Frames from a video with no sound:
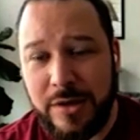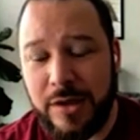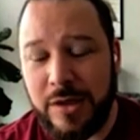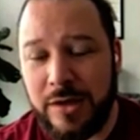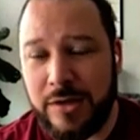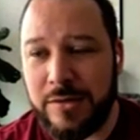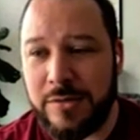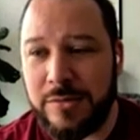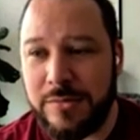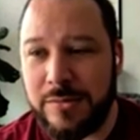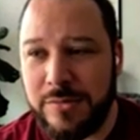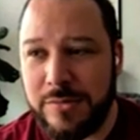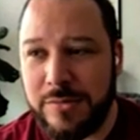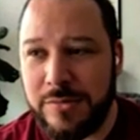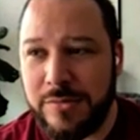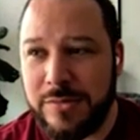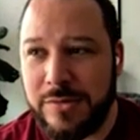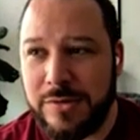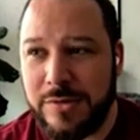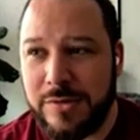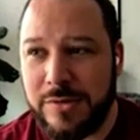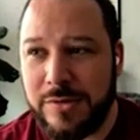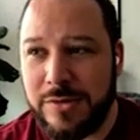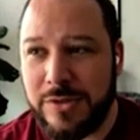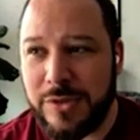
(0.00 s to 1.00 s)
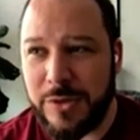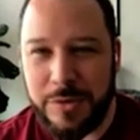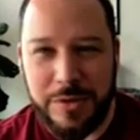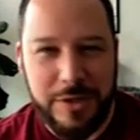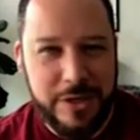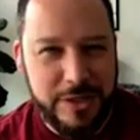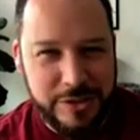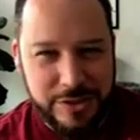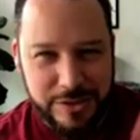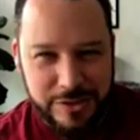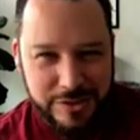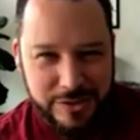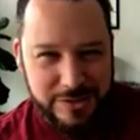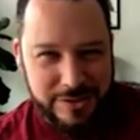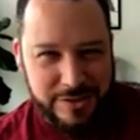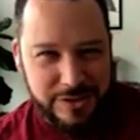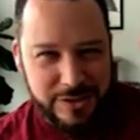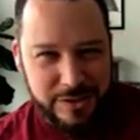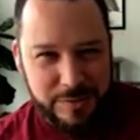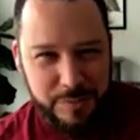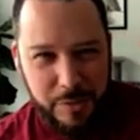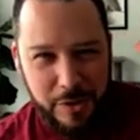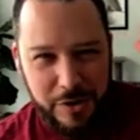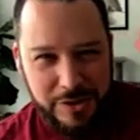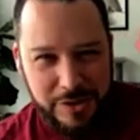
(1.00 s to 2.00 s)
Um, so it just
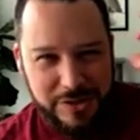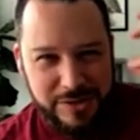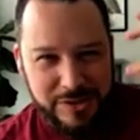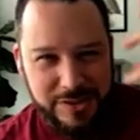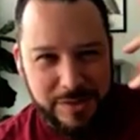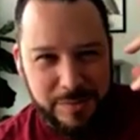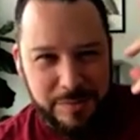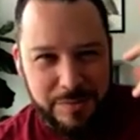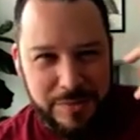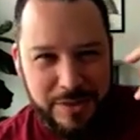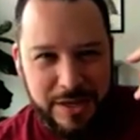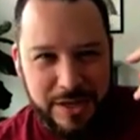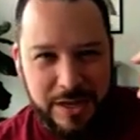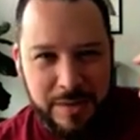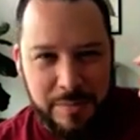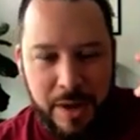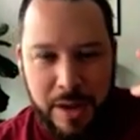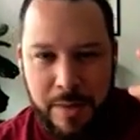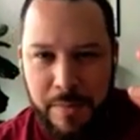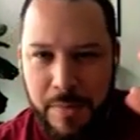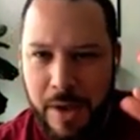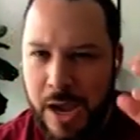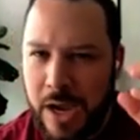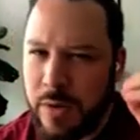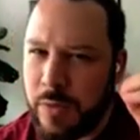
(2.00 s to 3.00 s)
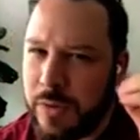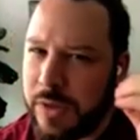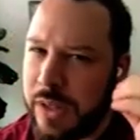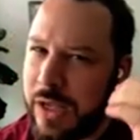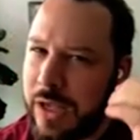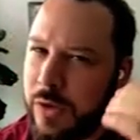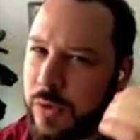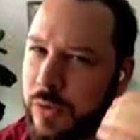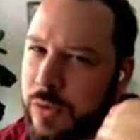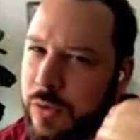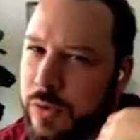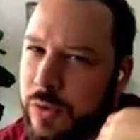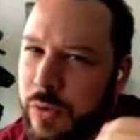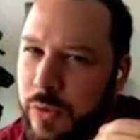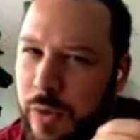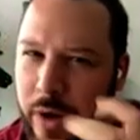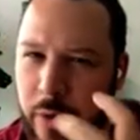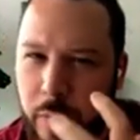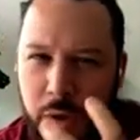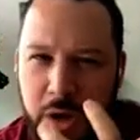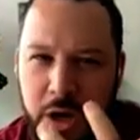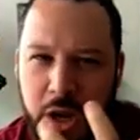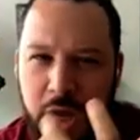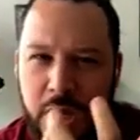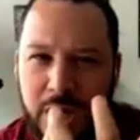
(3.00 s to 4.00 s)
sparks something in my mind where, like, ooh, I
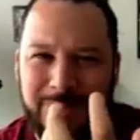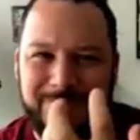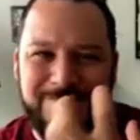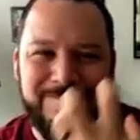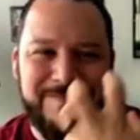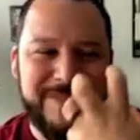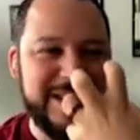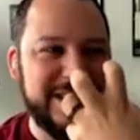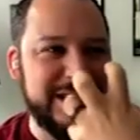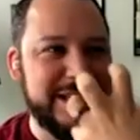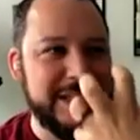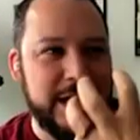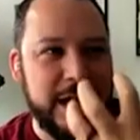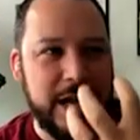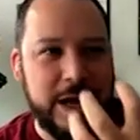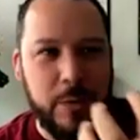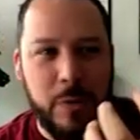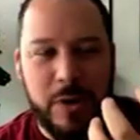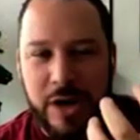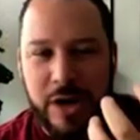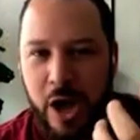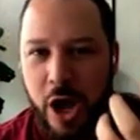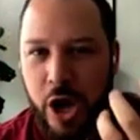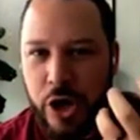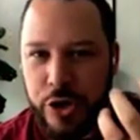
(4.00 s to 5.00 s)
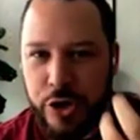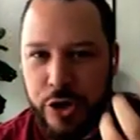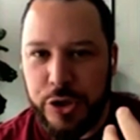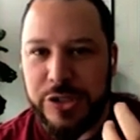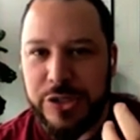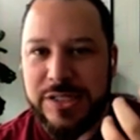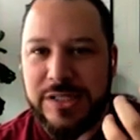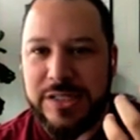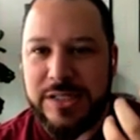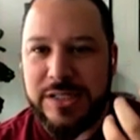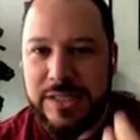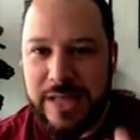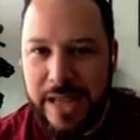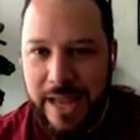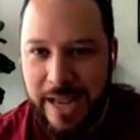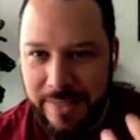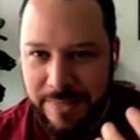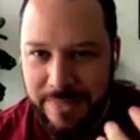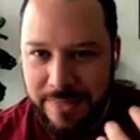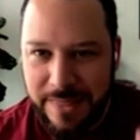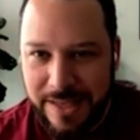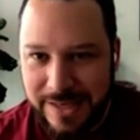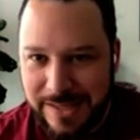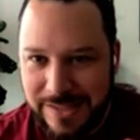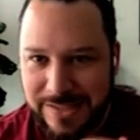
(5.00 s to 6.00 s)
want to
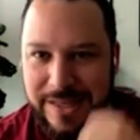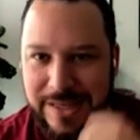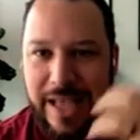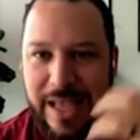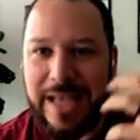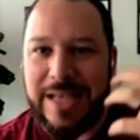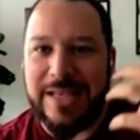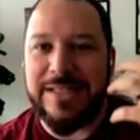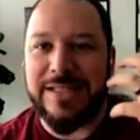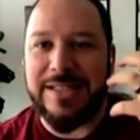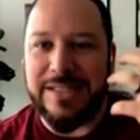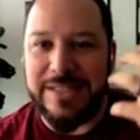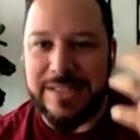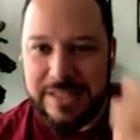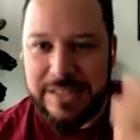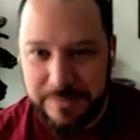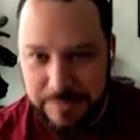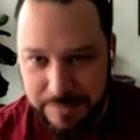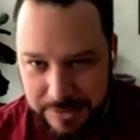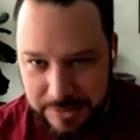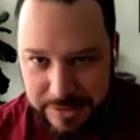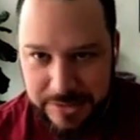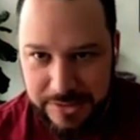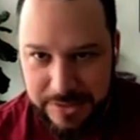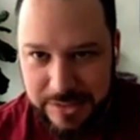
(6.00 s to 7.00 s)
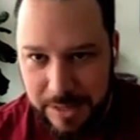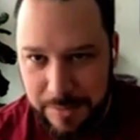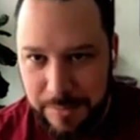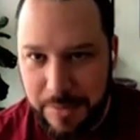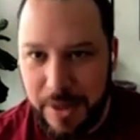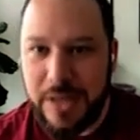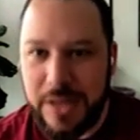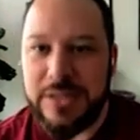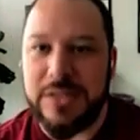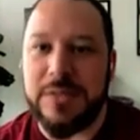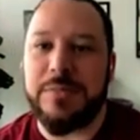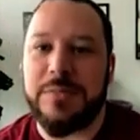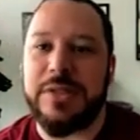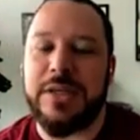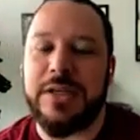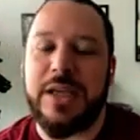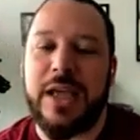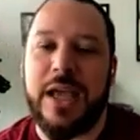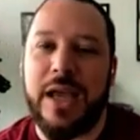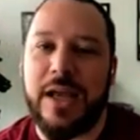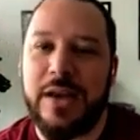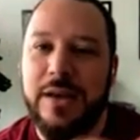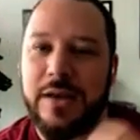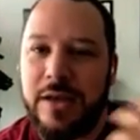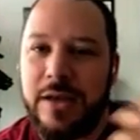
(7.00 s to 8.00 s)
understand this as deeply as I possibly
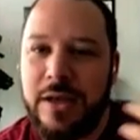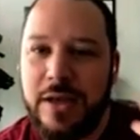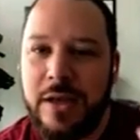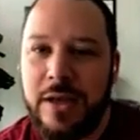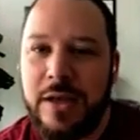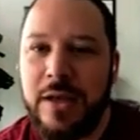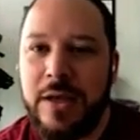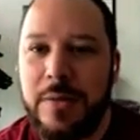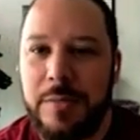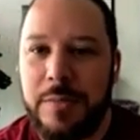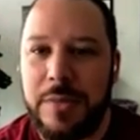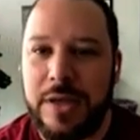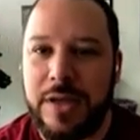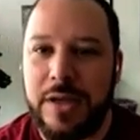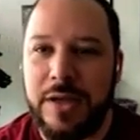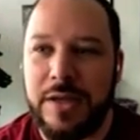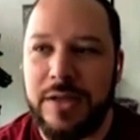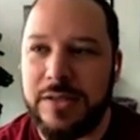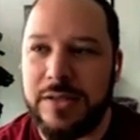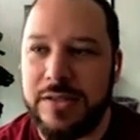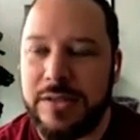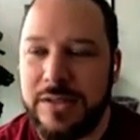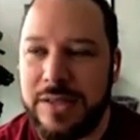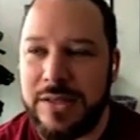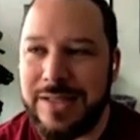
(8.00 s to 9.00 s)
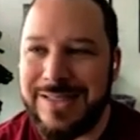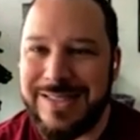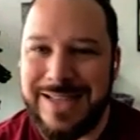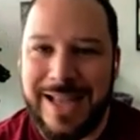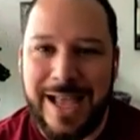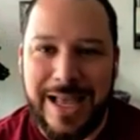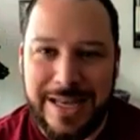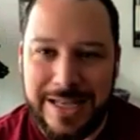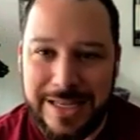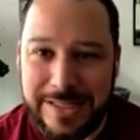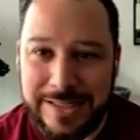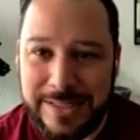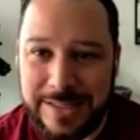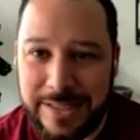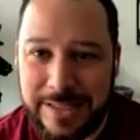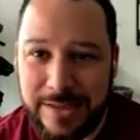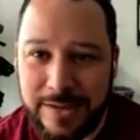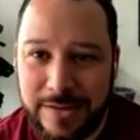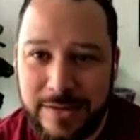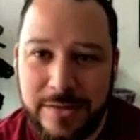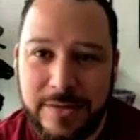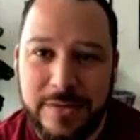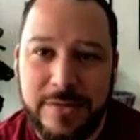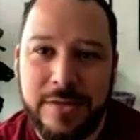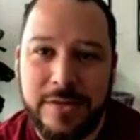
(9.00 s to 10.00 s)
can, because it's not
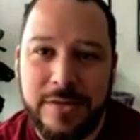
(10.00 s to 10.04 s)
easy.